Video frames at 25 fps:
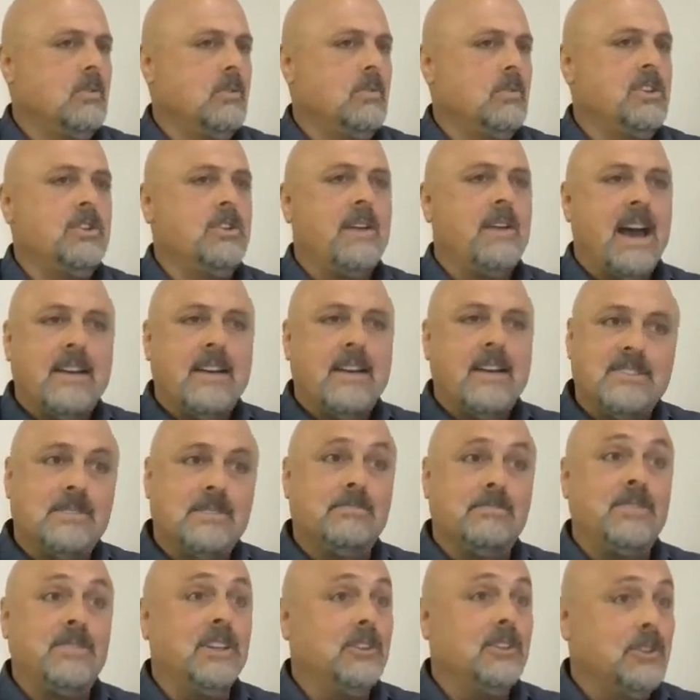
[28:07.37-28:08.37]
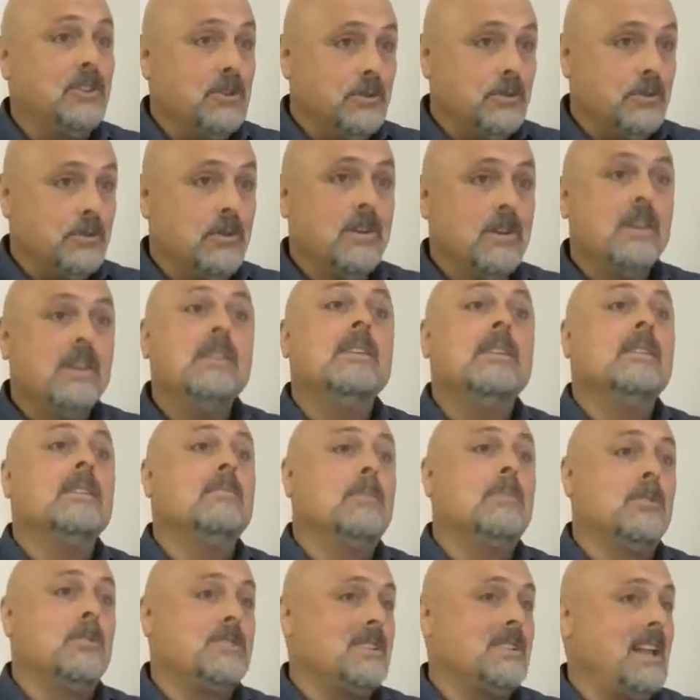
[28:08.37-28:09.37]
When you have something new,
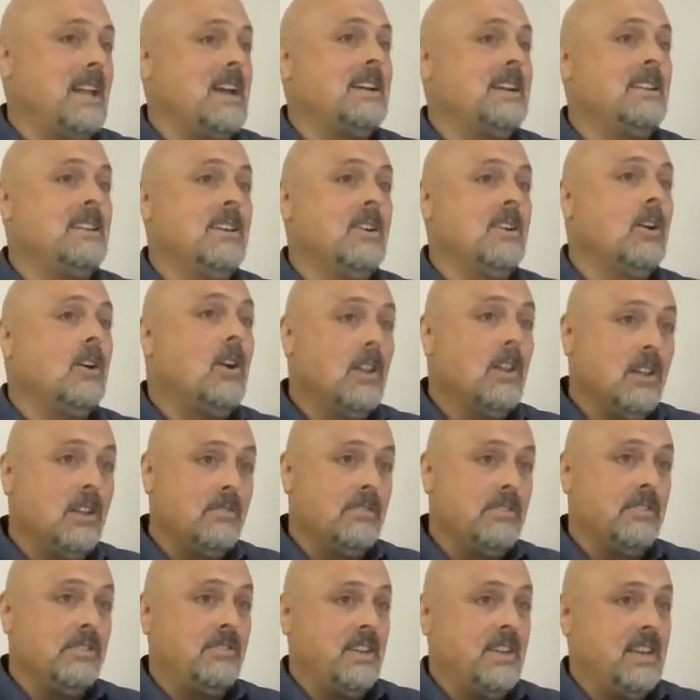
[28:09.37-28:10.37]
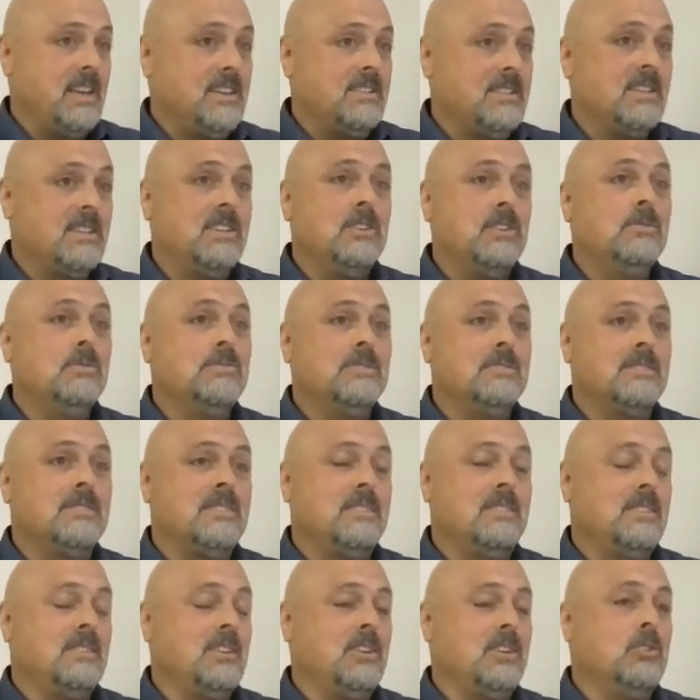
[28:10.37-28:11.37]
most likely all of the things that you
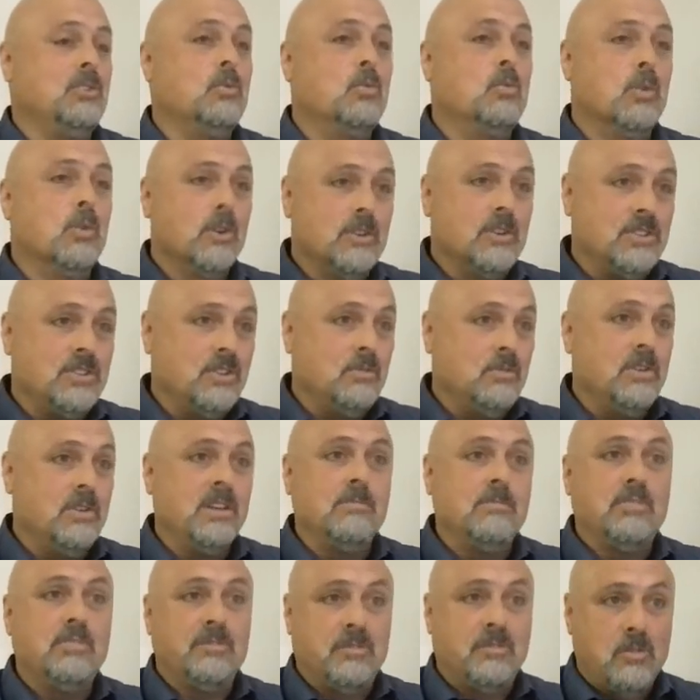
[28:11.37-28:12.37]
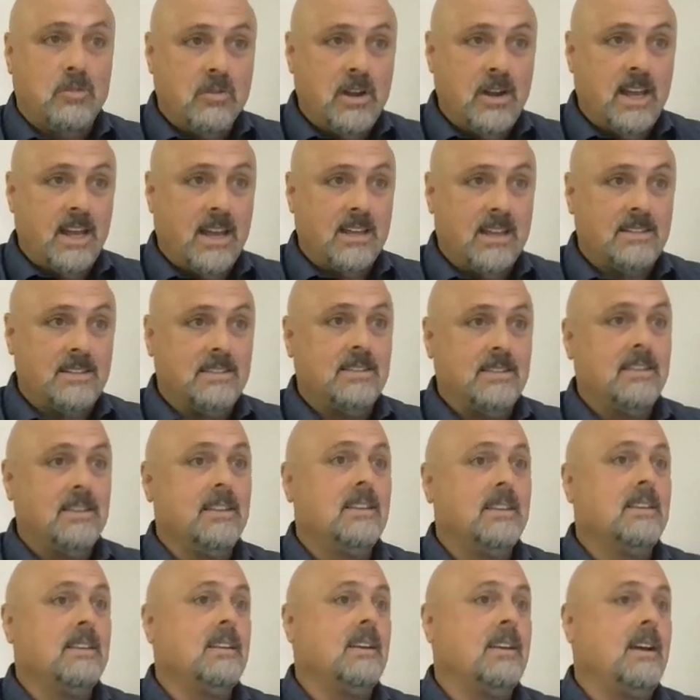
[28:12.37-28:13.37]
you were doing beforehand,
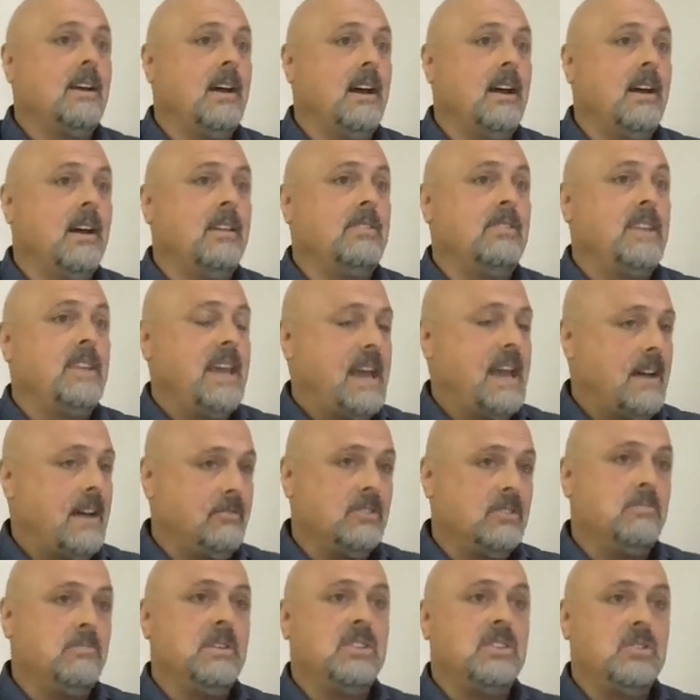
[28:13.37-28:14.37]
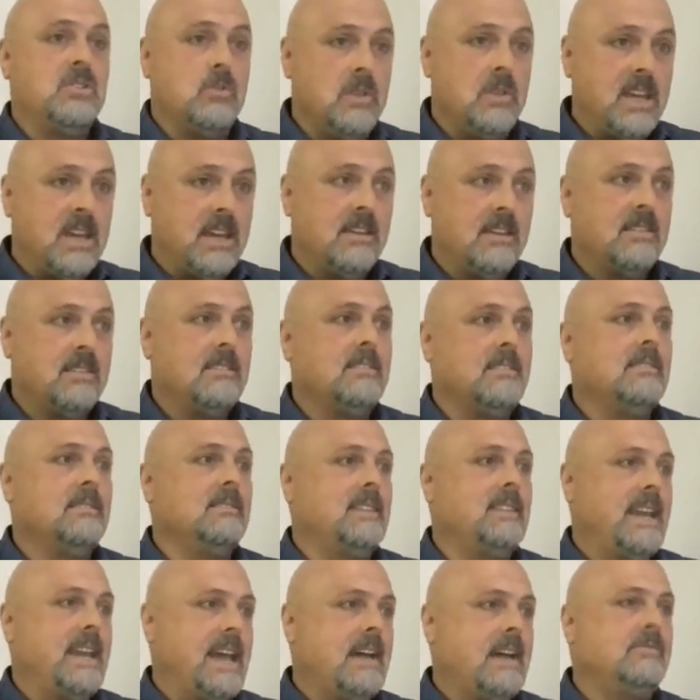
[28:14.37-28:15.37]
uh, they have to be tweaked,
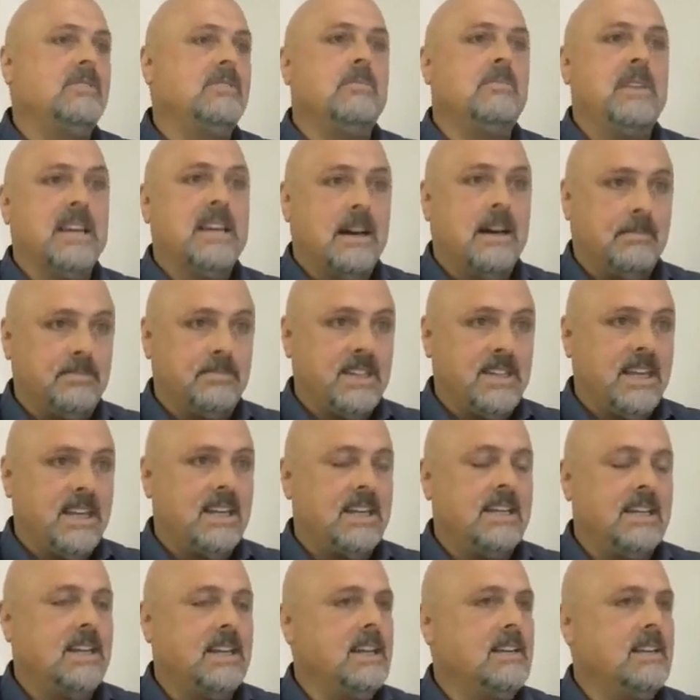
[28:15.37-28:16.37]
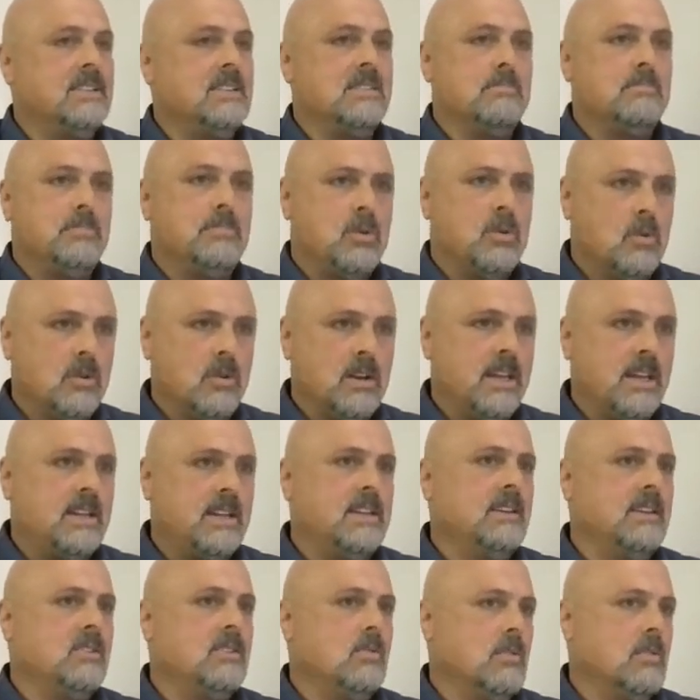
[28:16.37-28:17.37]
they have to be updated, and it's
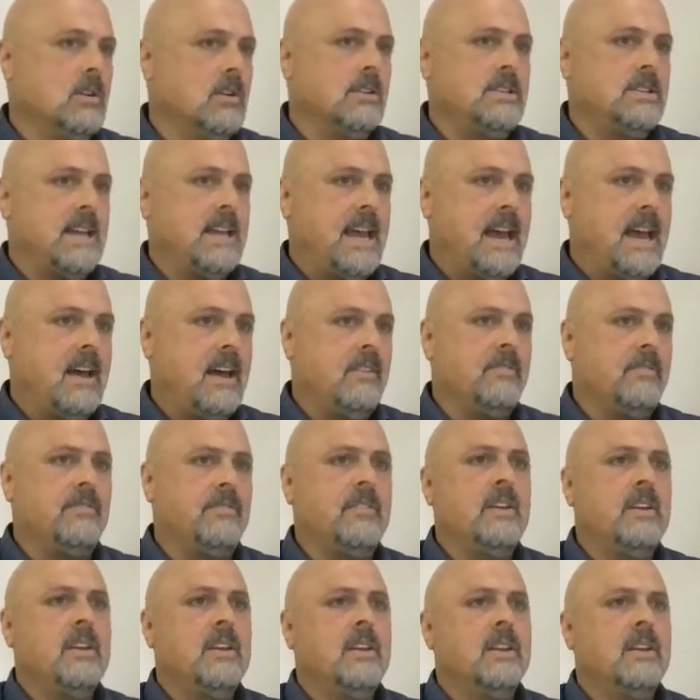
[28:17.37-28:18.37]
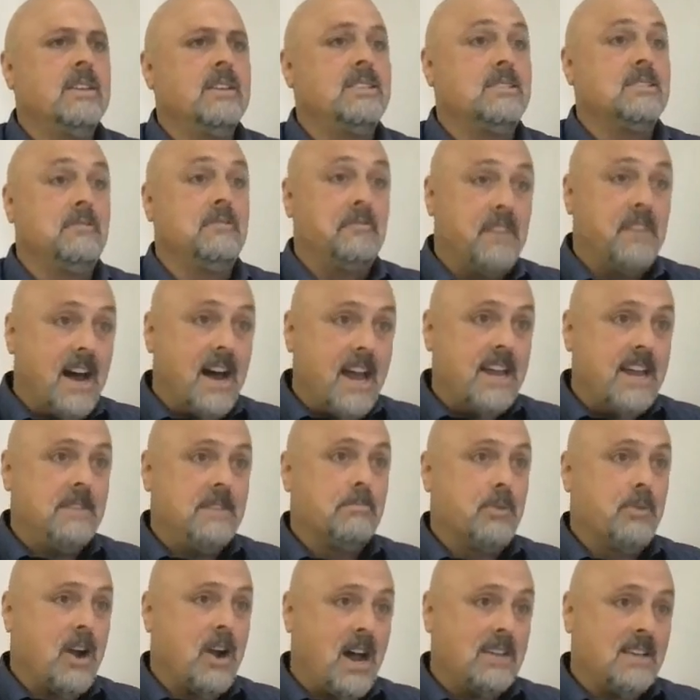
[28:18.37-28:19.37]
important in order to have
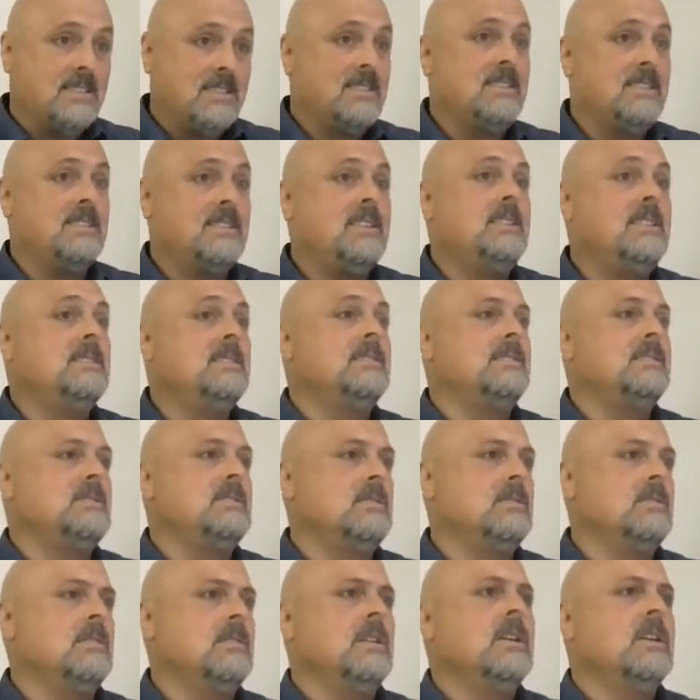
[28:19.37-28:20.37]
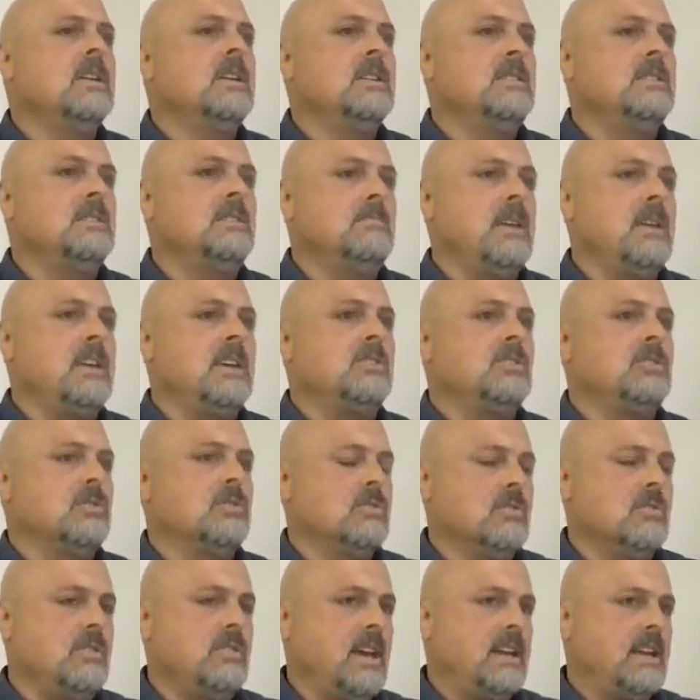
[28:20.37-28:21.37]
defined processes to to make
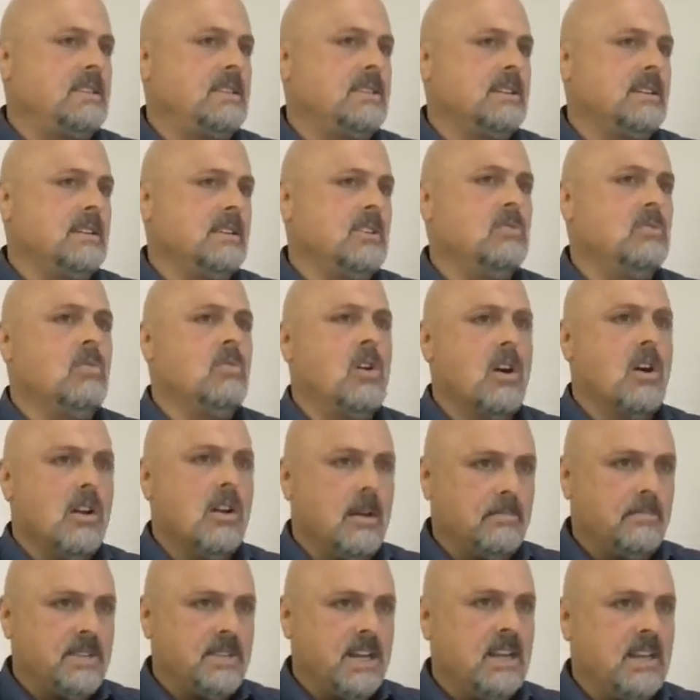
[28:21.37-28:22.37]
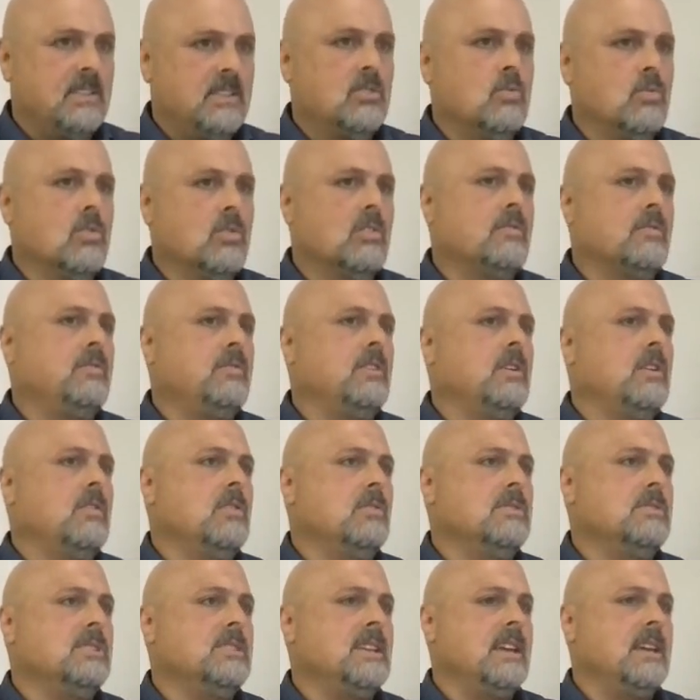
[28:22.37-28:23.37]
sure that uh, you are updating the
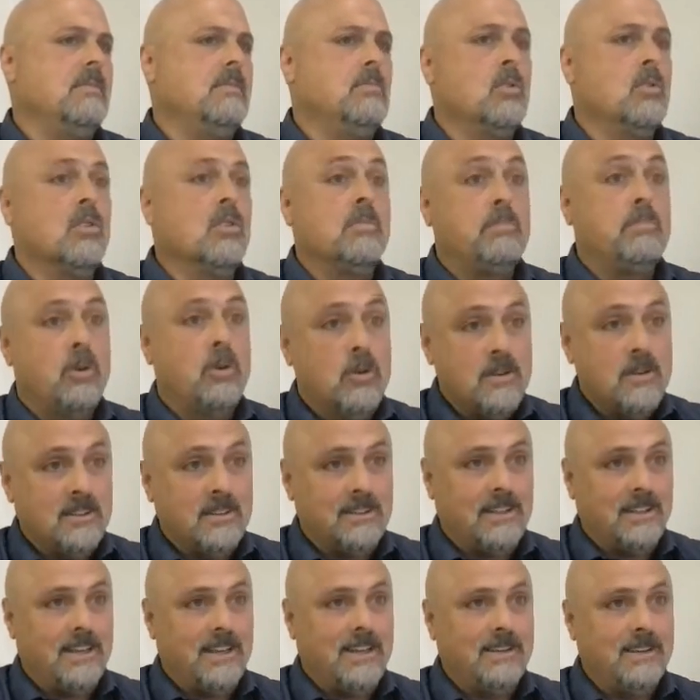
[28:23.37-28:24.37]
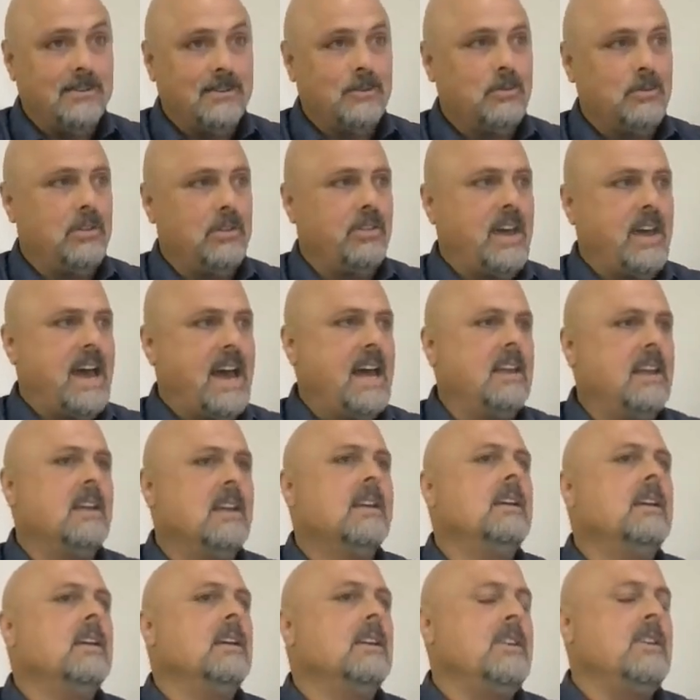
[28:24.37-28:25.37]
workflows, and more importantly, with that
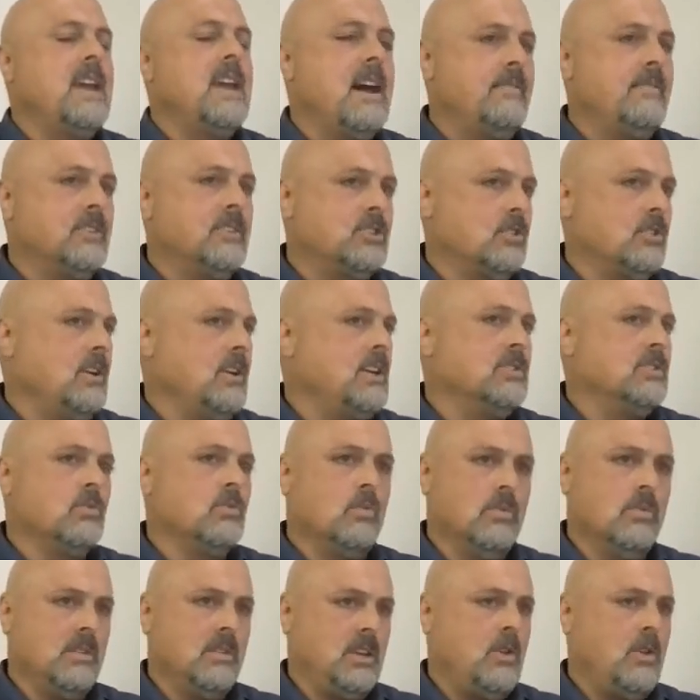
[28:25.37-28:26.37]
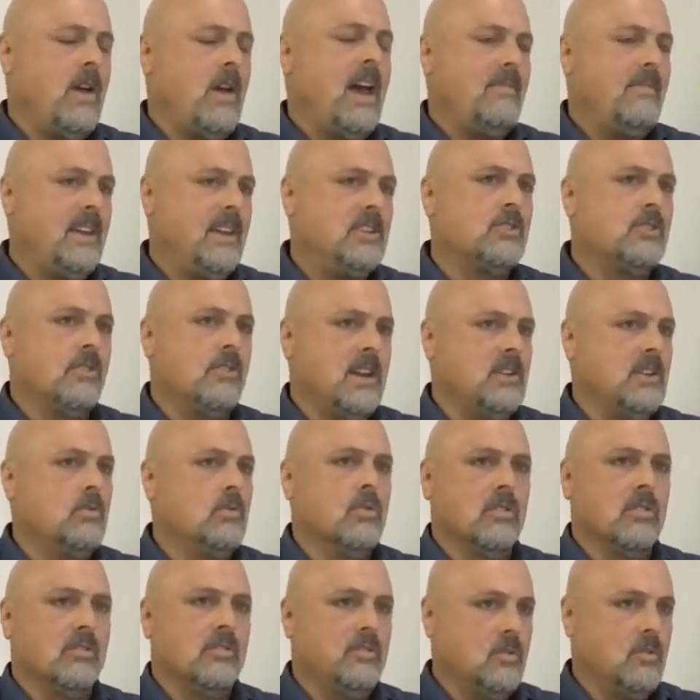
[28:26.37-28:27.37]
you have a trained you have a trained
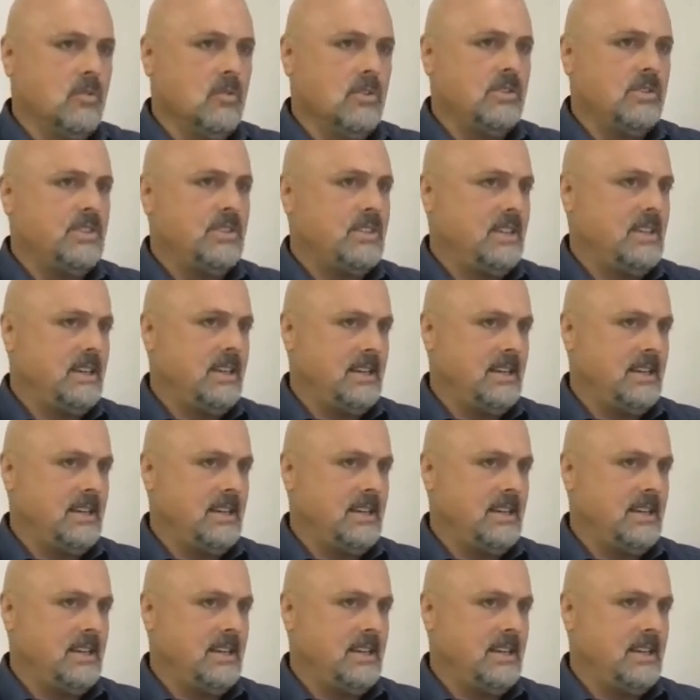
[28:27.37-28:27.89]
workforce.